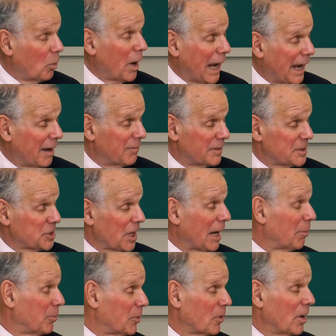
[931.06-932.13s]
have a
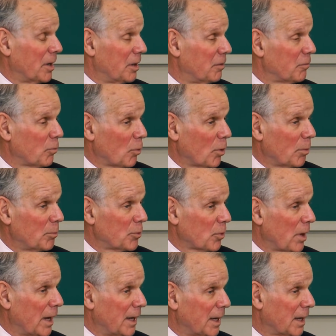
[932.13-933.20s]
chapter on informed
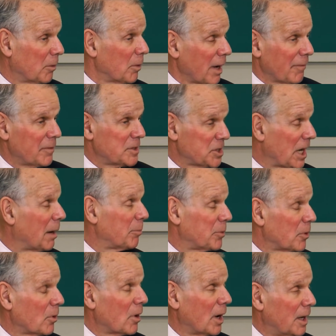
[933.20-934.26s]
trading. We have a
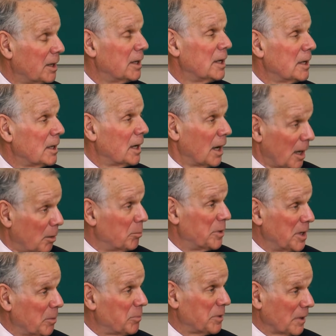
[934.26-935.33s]
chapter on
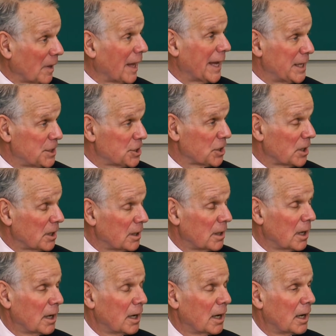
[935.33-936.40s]
manipulation.
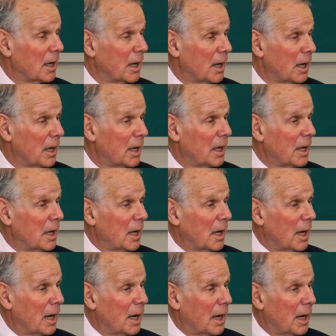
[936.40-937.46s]

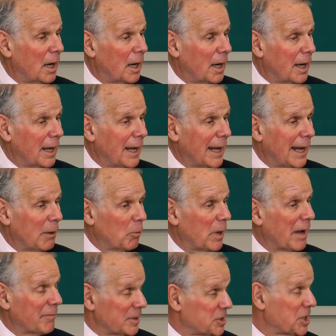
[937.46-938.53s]
And we
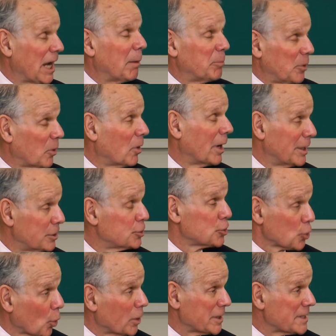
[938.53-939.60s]
have a chapter on
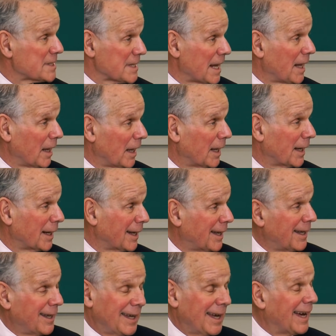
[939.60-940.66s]
short selling.
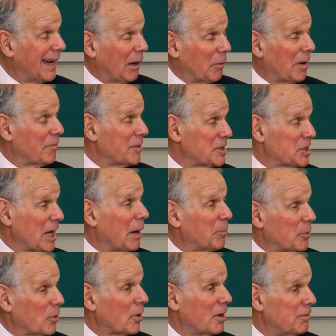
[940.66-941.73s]
We have a
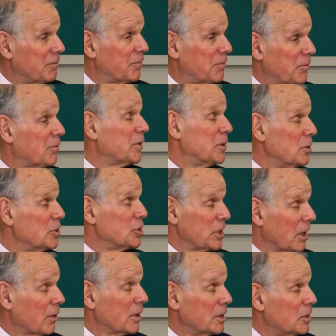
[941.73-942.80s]
chapter on
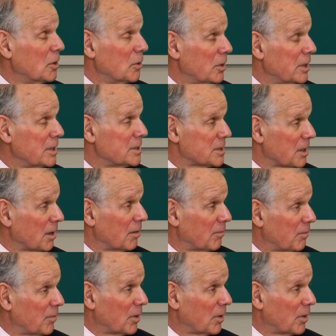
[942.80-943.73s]
fiduciary duties of